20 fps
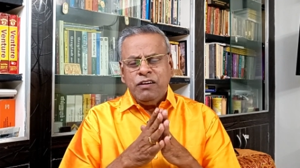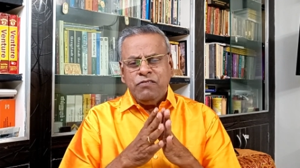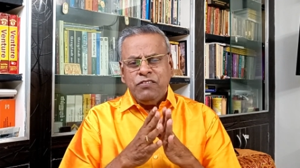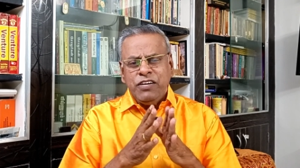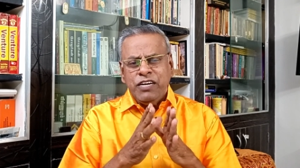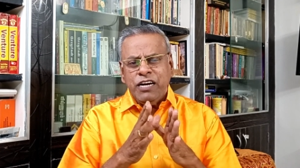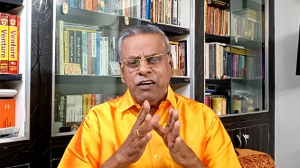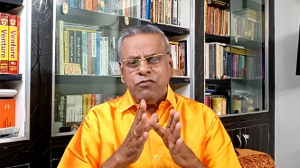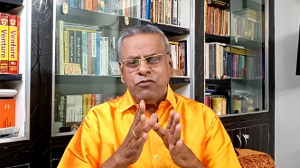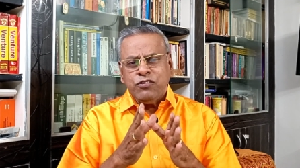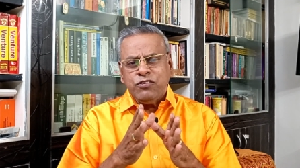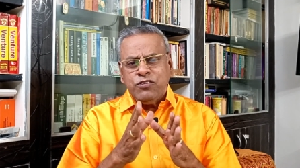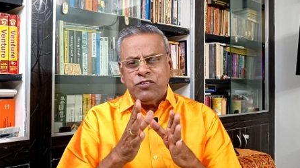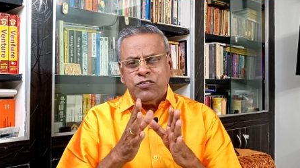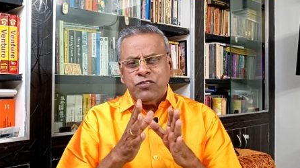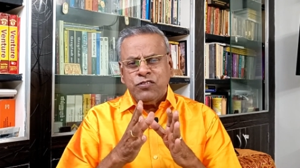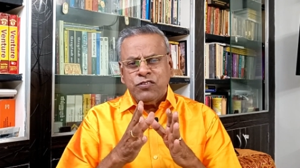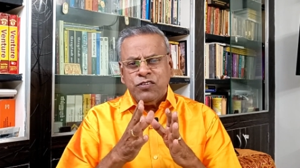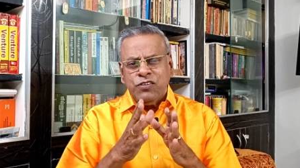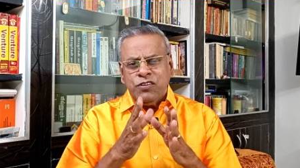We have
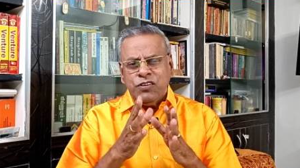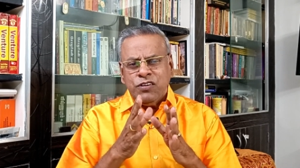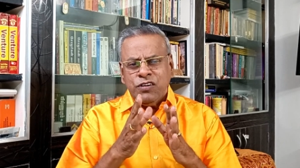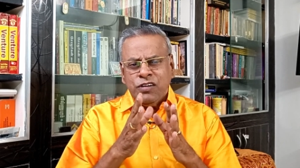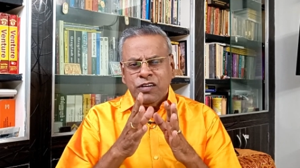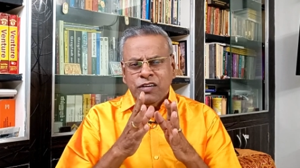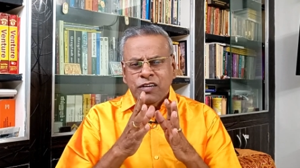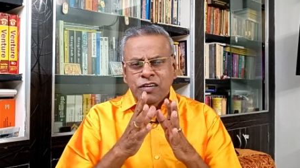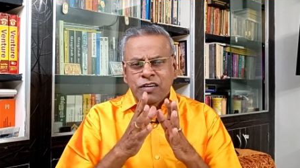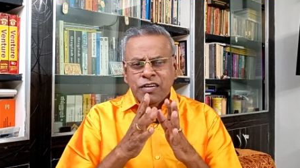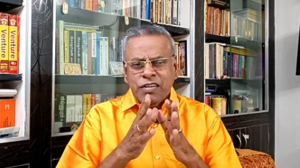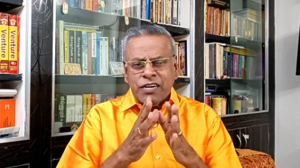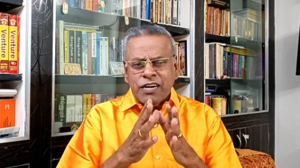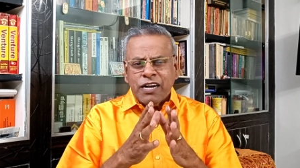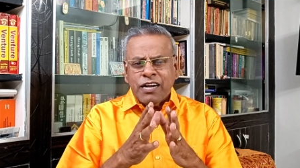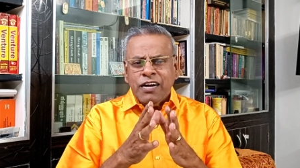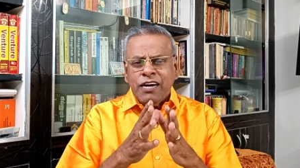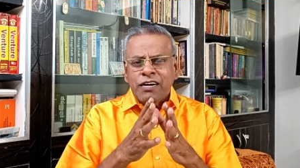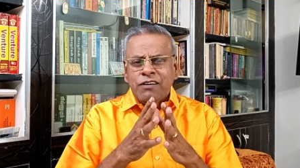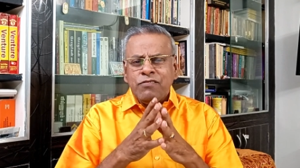to
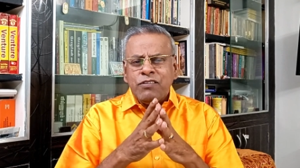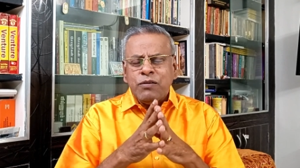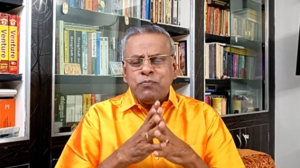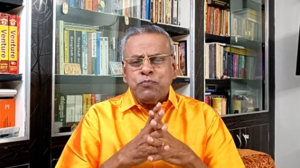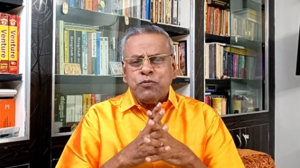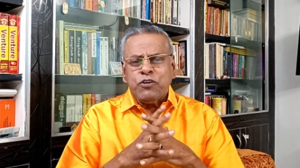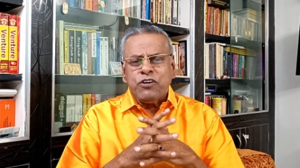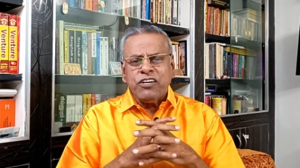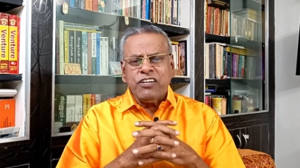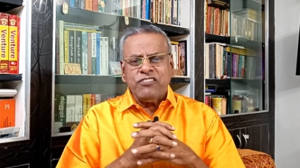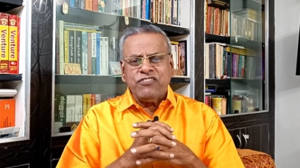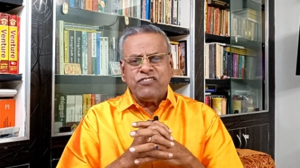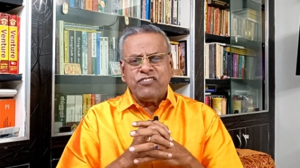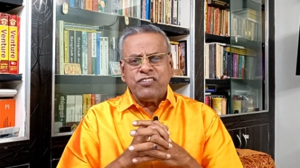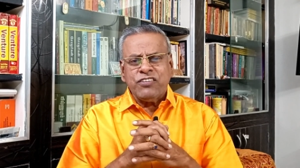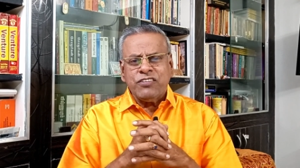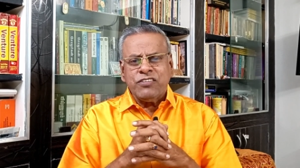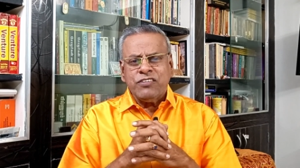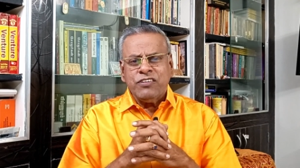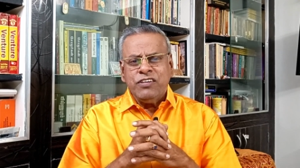record our
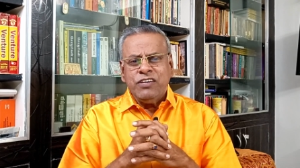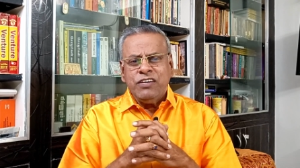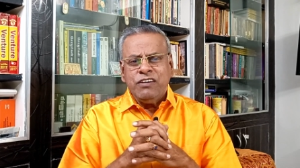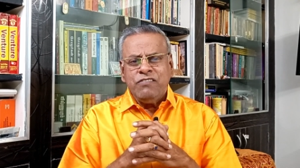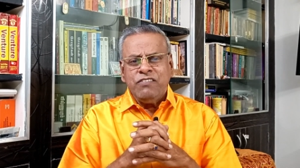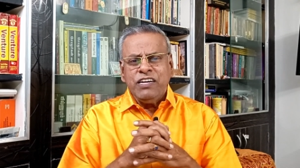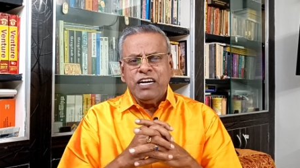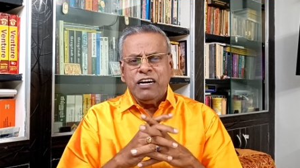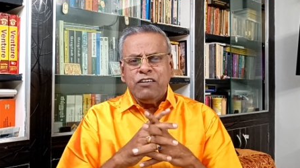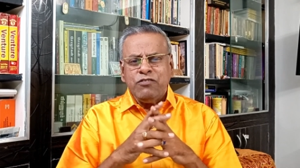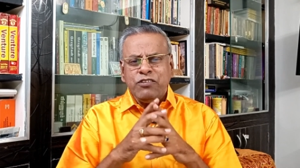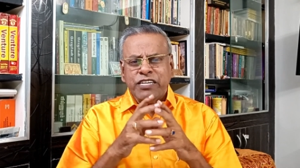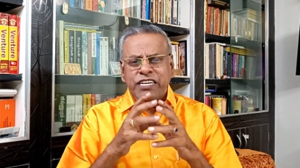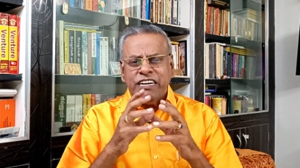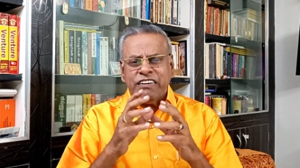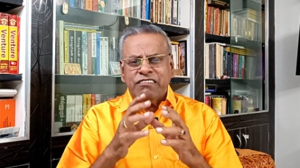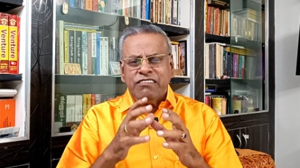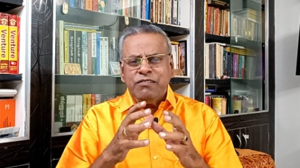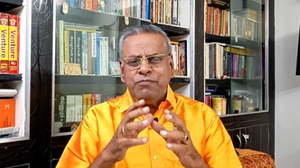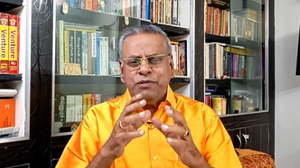protest. We have to
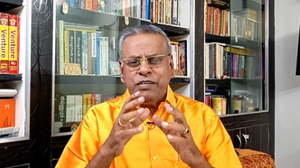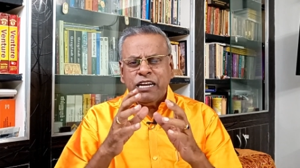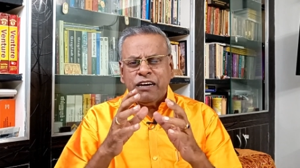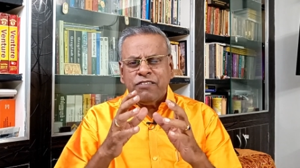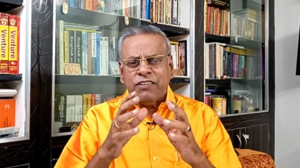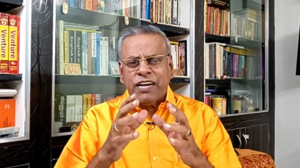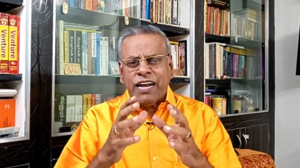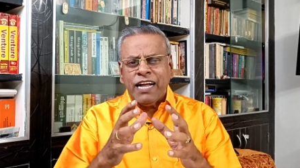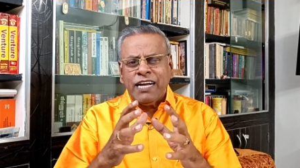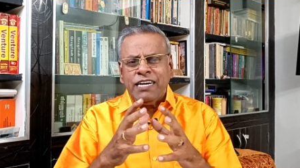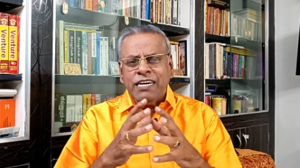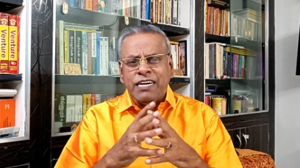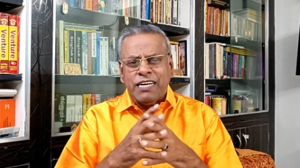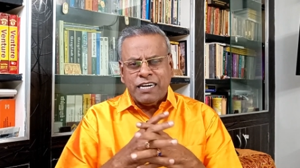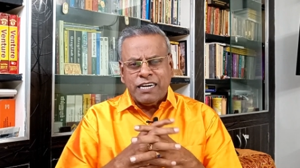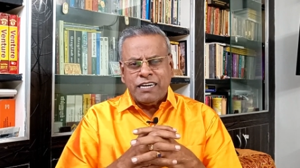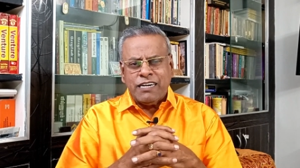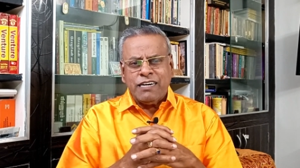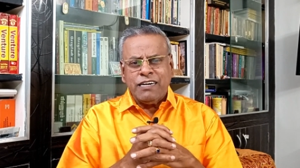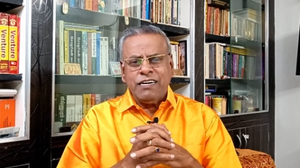exhibit our
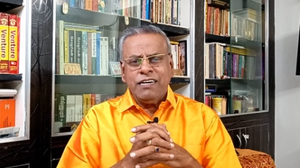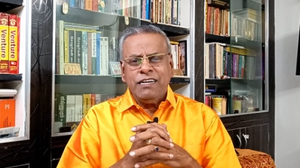anger